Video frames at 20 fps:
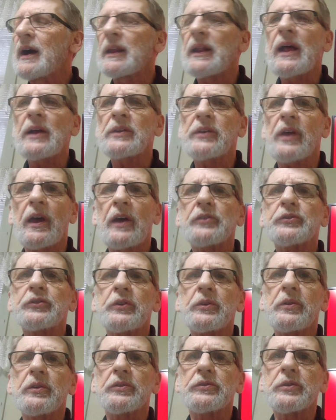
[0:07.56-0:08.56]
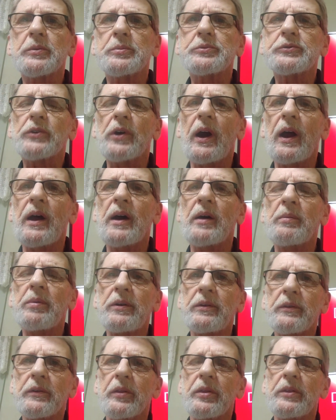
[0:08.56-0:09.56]
like to ask you to
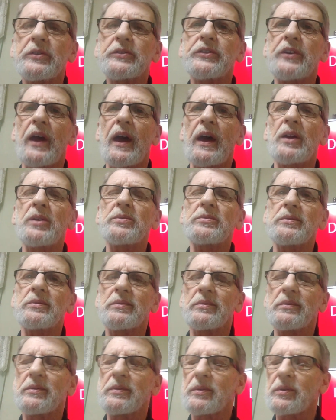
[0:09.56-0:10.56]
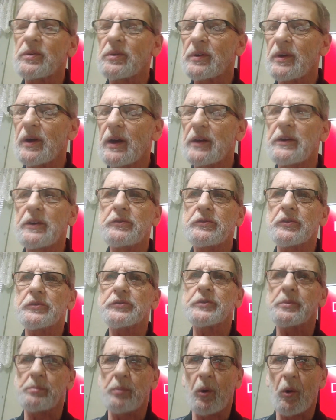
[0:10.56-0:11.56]
subscribe to this channel. I need your
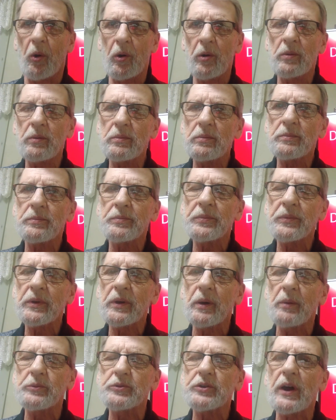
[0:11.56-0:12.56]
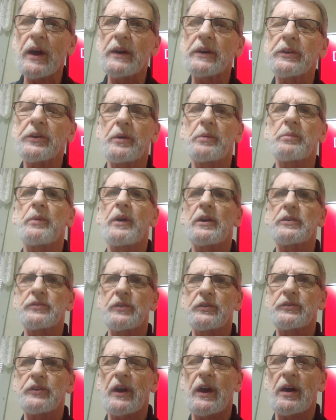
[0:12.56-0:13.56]
support. I'm trying to get a
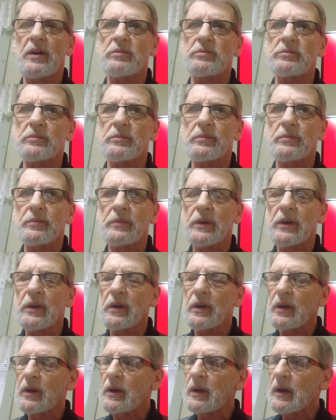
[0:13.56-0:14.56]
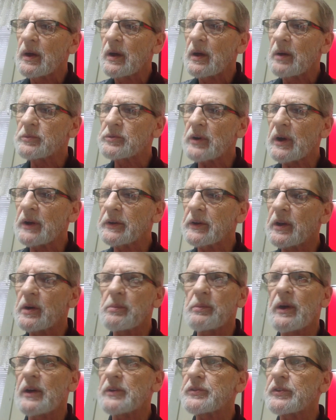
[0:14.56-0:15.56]
message out. I'm trying to get
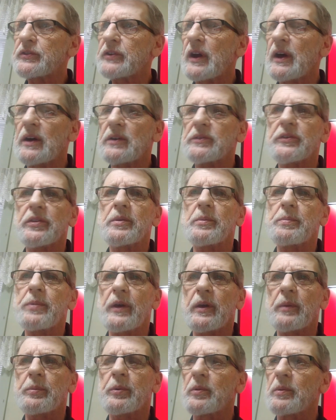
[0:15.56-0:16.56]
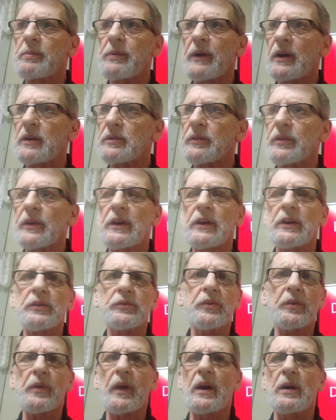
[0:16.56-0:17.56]
a message out to the people about
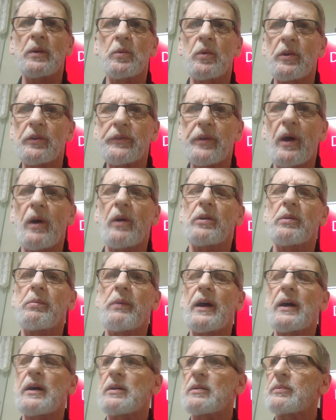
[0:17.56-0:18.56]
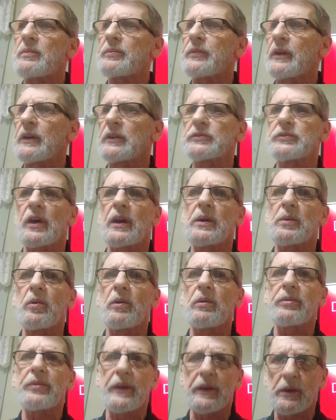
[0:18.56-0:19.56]
things that they don't want to talk about, things they don't
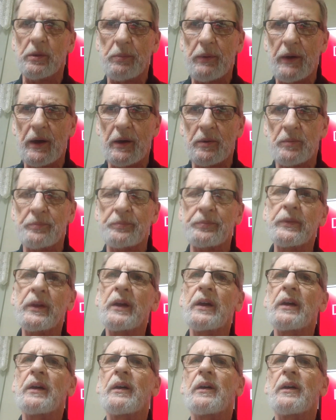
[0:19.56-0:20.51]
want to think about,